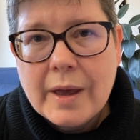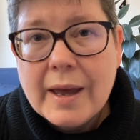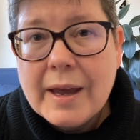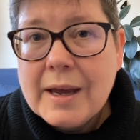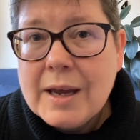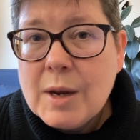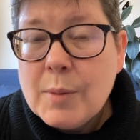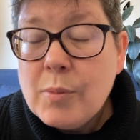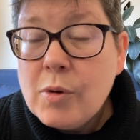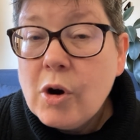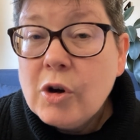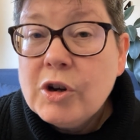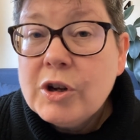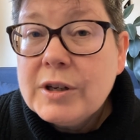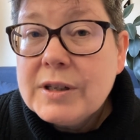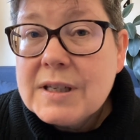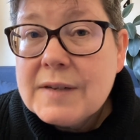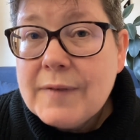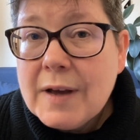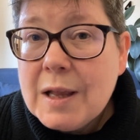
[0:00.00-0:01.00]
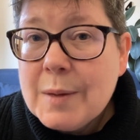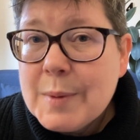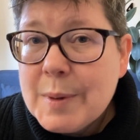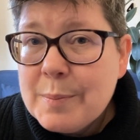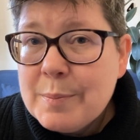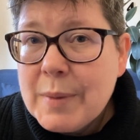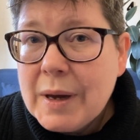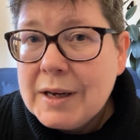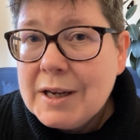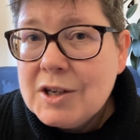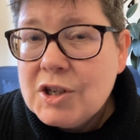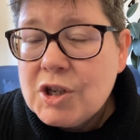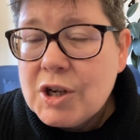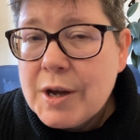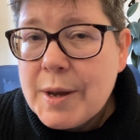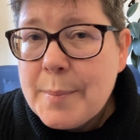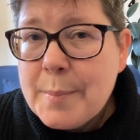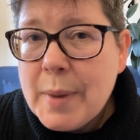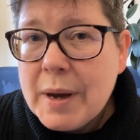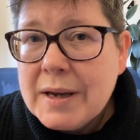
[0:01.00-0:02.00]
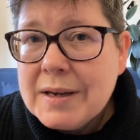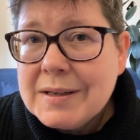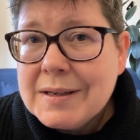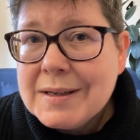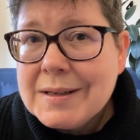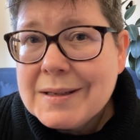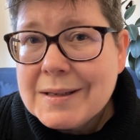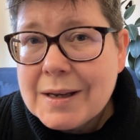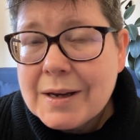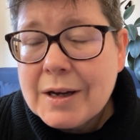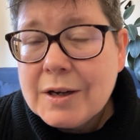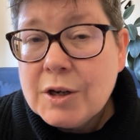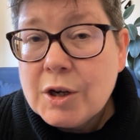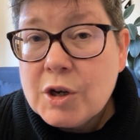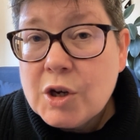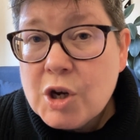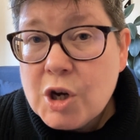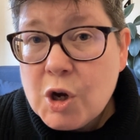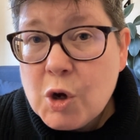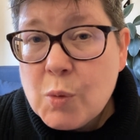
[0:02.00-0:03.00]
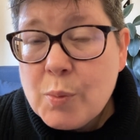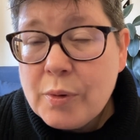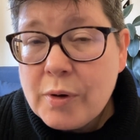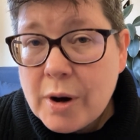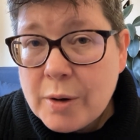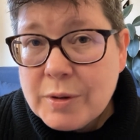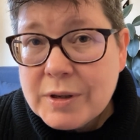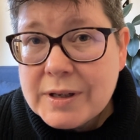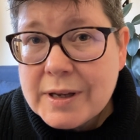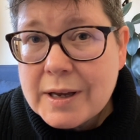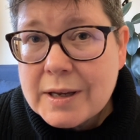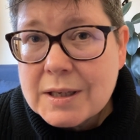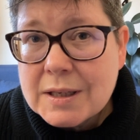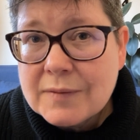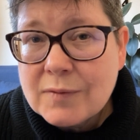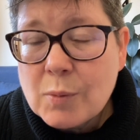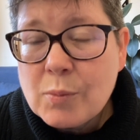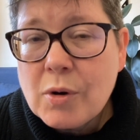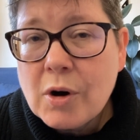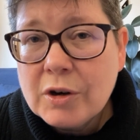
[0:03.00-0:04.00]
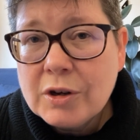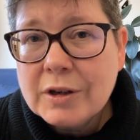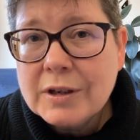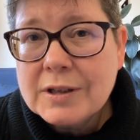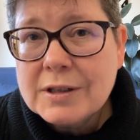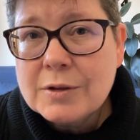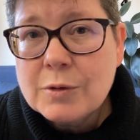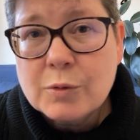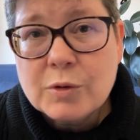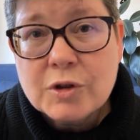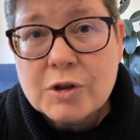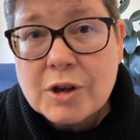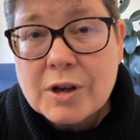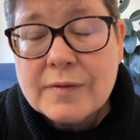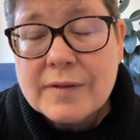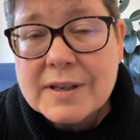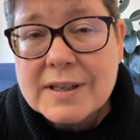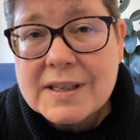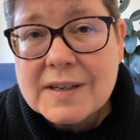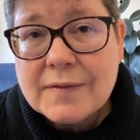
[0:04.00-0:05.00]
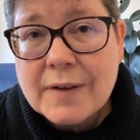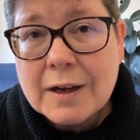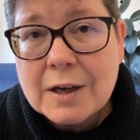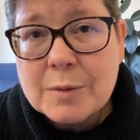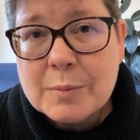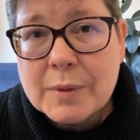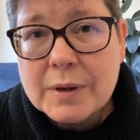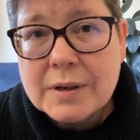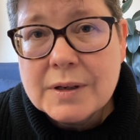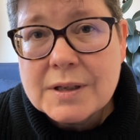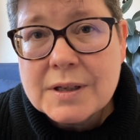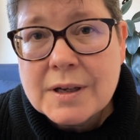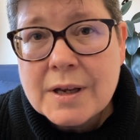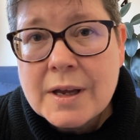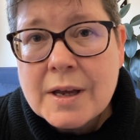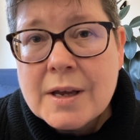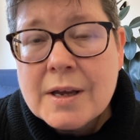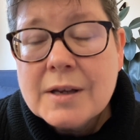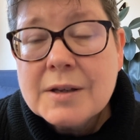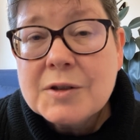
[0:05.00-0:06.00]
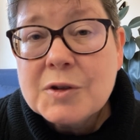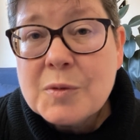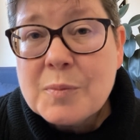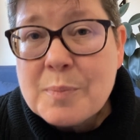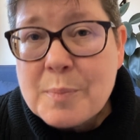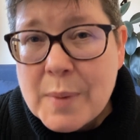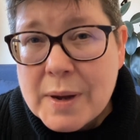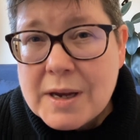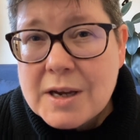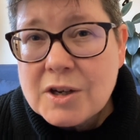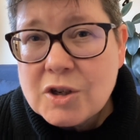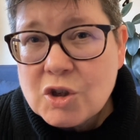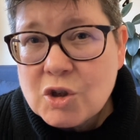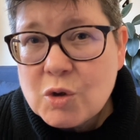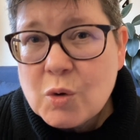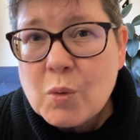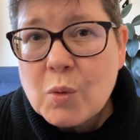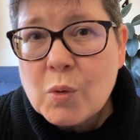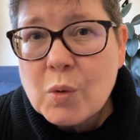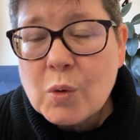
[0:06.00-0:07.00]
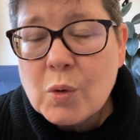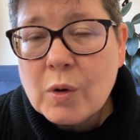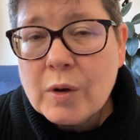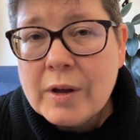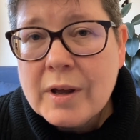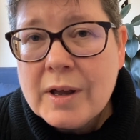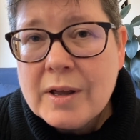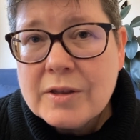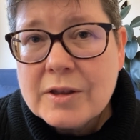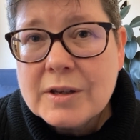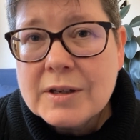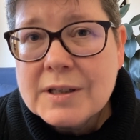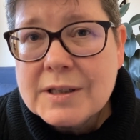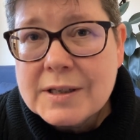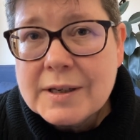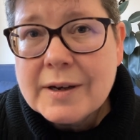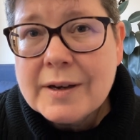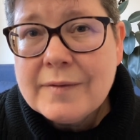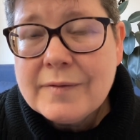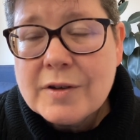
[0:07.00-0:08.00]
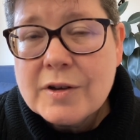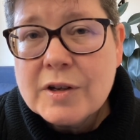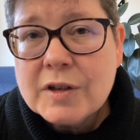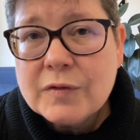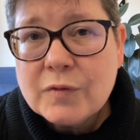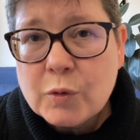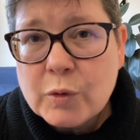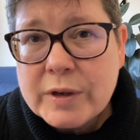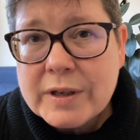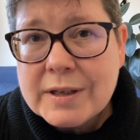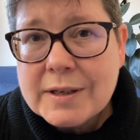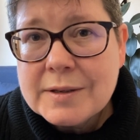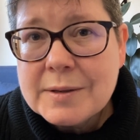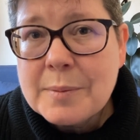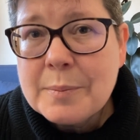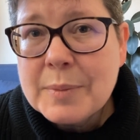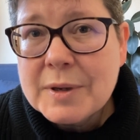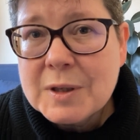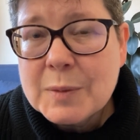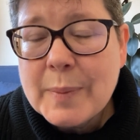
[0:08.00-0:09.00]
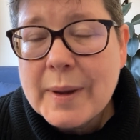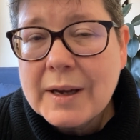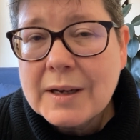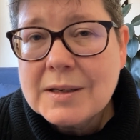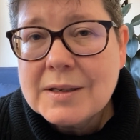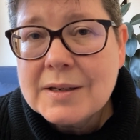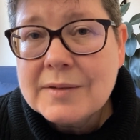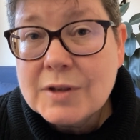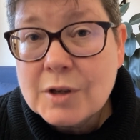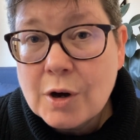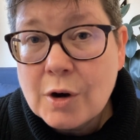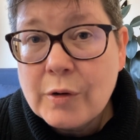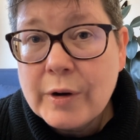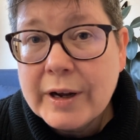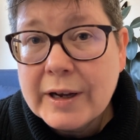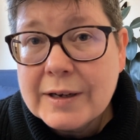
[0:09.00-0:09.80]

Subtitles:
A product development manager might design a new process for product or service development to make sure that diverse voices and perspectives are